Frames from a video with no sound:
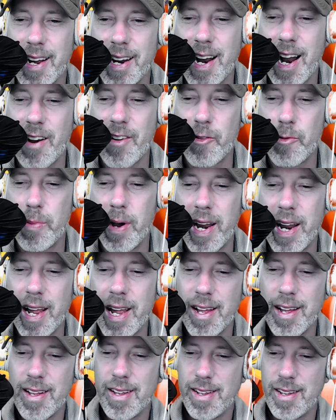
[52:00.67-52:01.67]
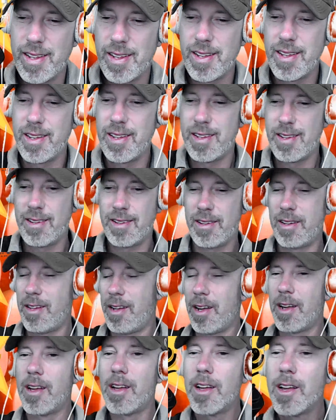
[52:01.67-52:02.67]
Good night, everybody.
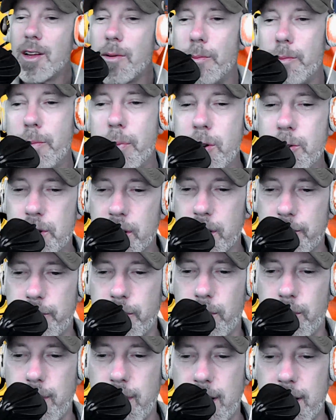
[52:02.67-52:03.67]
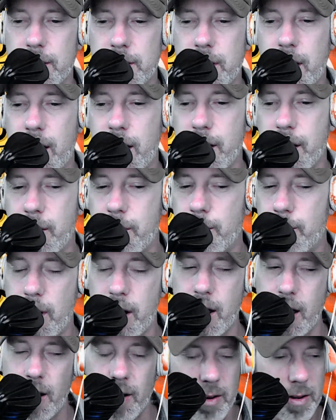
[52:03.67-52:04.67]
Music for Tanya
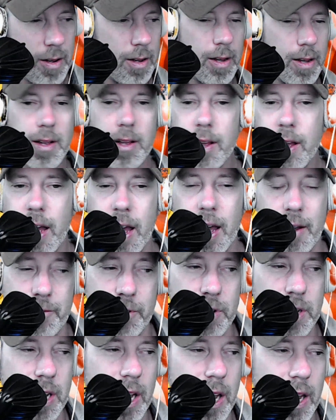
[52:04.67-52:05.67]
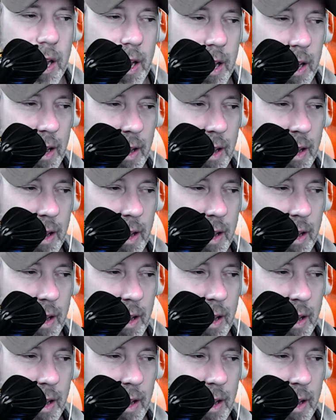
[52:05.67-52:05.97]
right now, and for D.